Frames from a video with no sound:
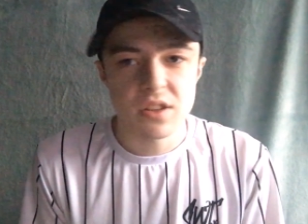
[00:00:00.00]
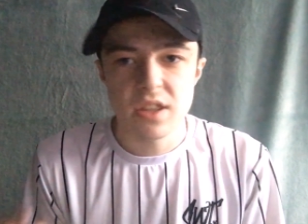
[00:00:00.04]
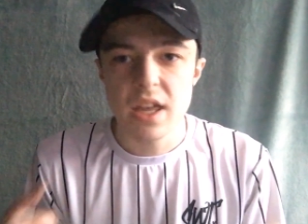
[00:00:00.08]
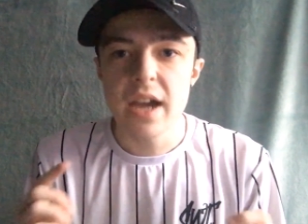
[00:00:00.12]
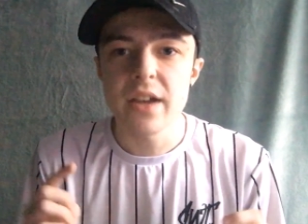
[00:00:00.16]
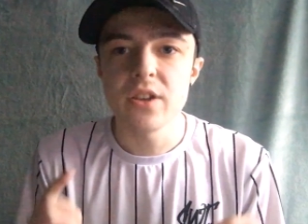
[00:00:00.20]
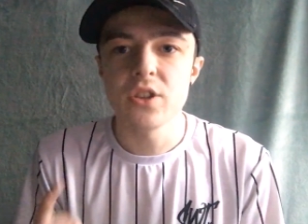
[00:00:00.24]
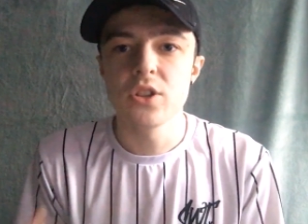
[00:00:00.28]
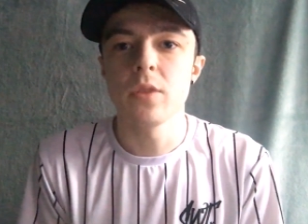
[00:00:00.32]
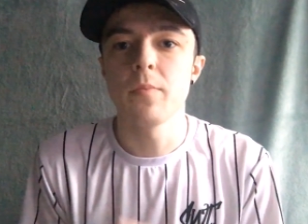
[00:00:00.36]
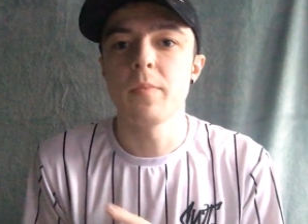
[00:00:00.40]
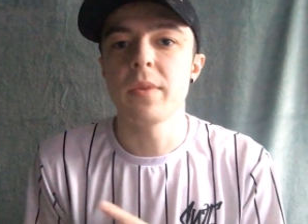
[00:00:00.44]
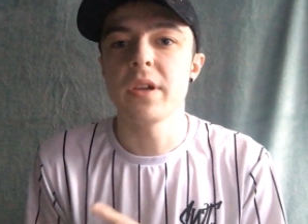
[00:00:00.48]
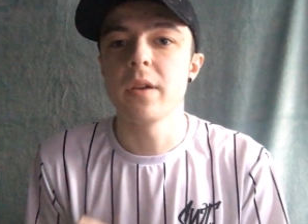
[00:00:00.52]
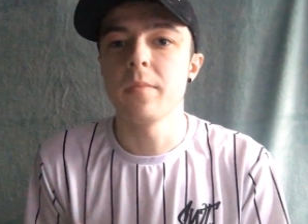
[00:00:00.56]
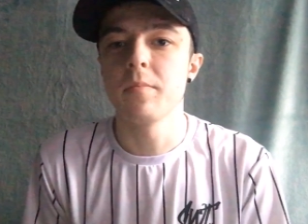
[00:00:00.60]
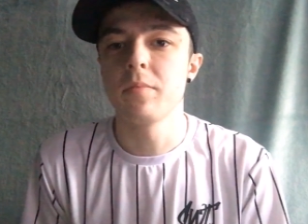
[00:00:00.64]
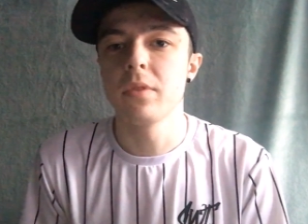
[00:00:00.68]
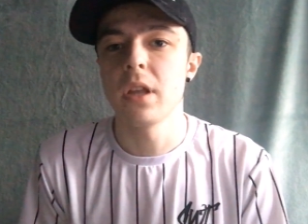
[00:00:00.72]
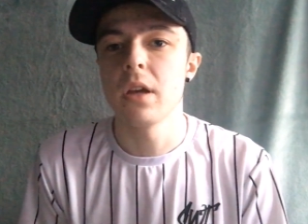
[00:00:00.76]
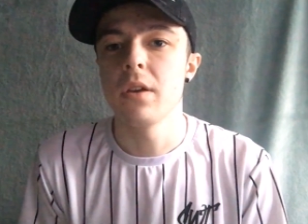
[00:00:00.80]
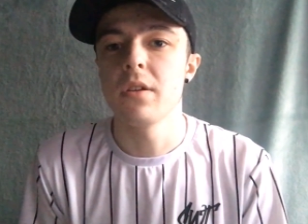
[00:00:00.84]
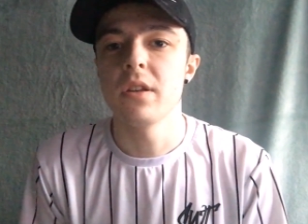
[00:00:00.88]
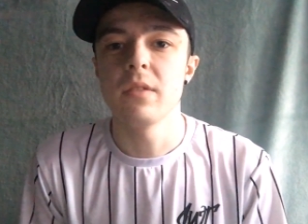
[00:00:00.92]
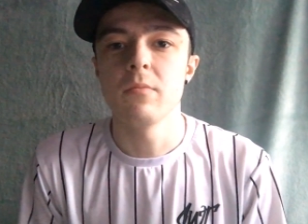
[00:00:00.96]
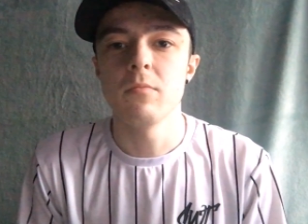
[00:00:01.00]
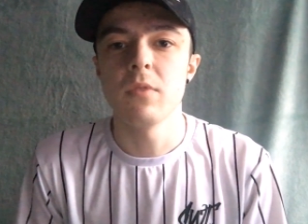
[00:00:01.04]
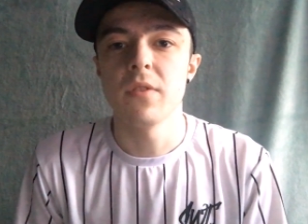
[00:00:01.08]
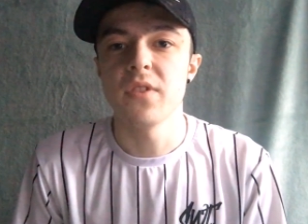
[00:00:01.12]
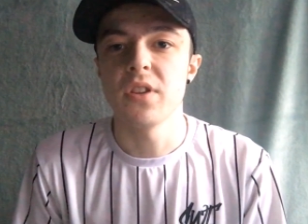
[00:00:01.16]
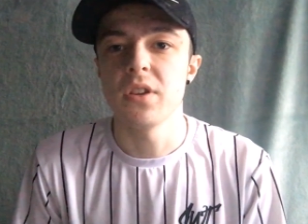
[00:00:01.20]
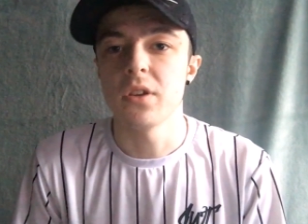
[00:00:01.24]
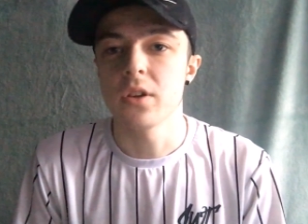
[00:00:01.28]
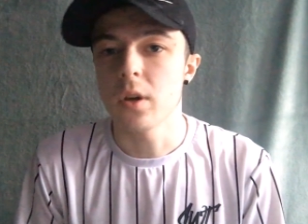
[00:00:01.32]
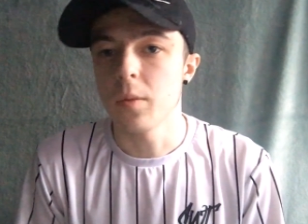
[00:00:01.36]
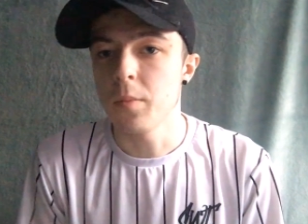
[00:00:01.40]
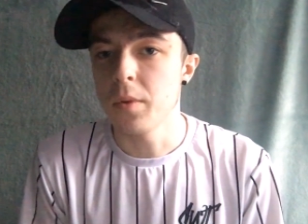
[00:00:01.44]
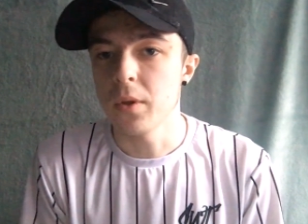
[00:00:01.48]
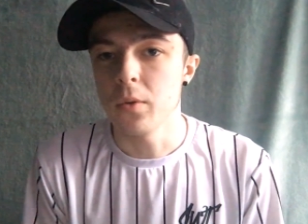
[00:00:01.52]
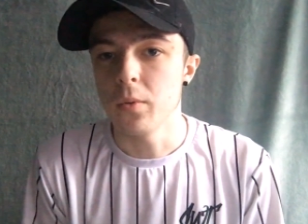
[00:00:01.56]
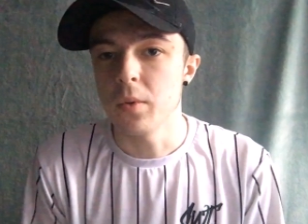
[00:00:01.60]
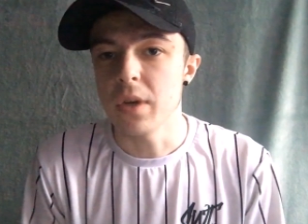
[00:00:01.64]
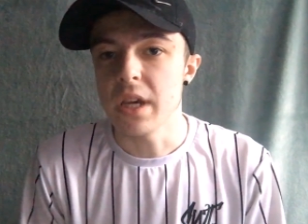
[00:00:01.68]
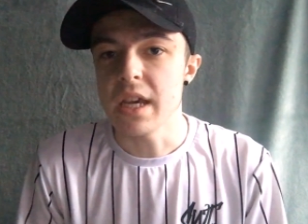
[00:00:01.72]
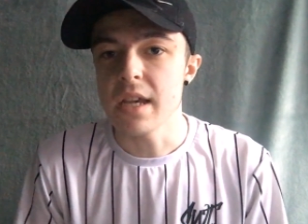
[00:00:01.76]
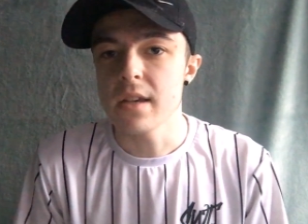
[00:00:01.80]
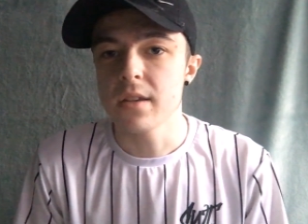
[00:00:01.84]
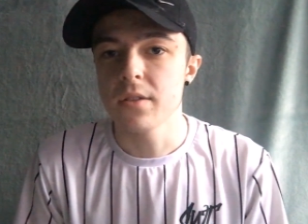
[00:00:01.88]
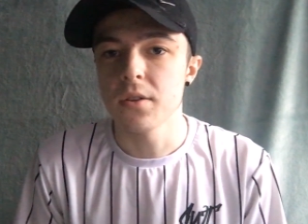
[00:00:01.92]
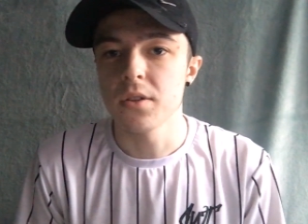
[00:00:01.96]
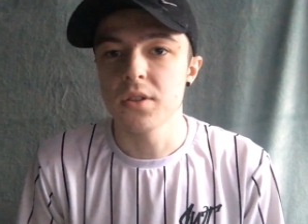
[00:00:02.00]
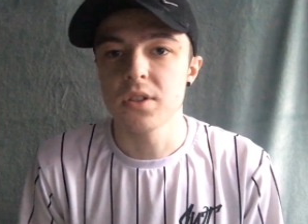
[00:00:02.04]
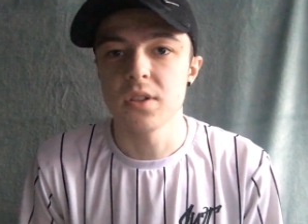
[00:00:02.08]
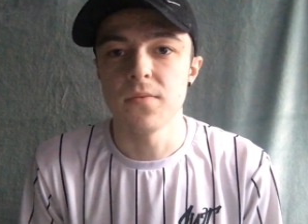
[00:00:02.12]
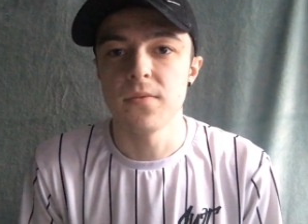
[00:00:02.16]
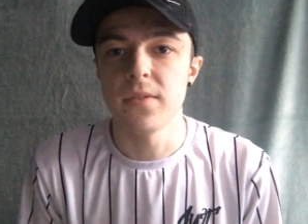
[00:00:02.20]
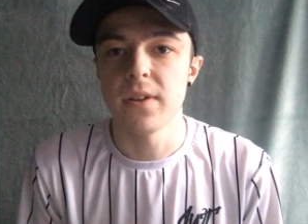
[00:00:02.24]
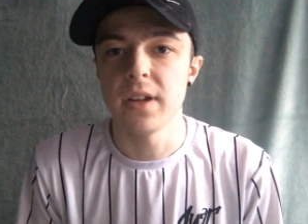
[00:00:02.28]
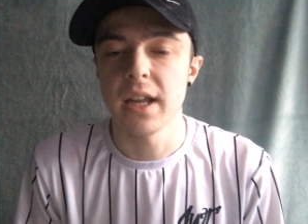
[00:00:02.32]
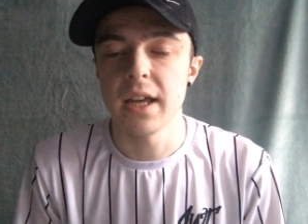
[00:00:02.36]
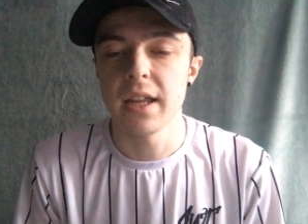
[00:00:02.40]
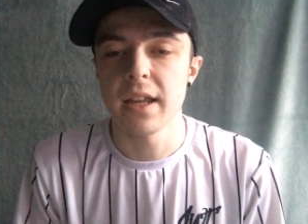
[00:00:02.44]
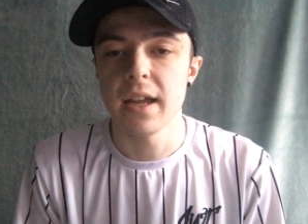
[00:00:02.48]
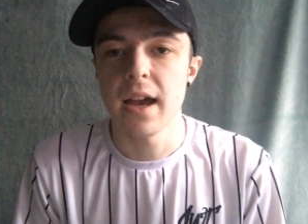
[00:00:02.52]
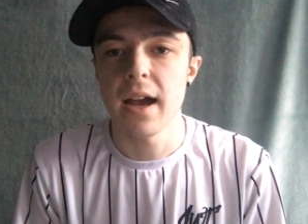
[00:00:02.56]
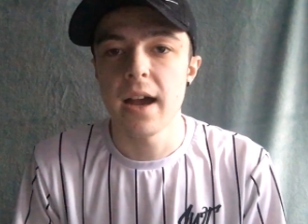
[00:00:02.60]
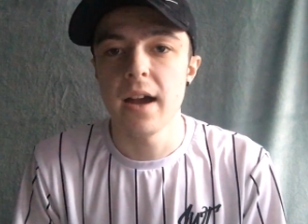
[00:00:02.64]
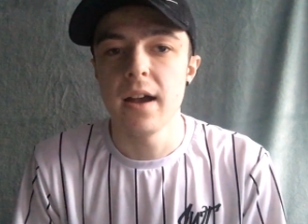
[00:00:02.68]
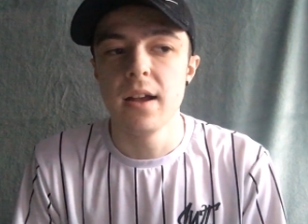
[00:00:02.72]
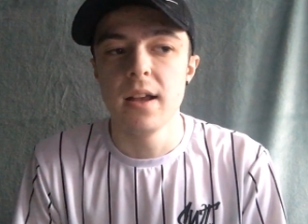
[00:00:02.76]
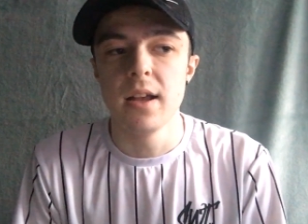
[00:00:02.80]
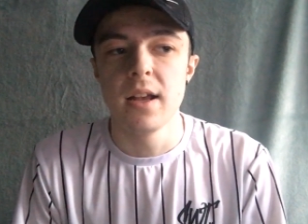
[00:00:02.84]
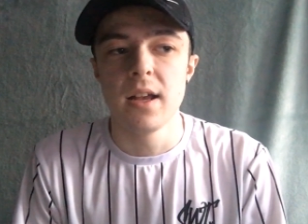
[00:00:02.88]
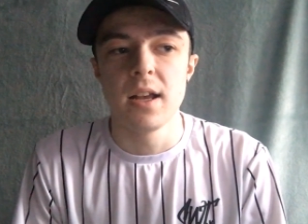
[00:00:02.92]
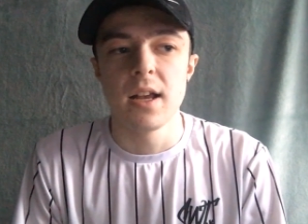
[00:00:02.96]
that should be uploaded within a couple of weeks or something like that.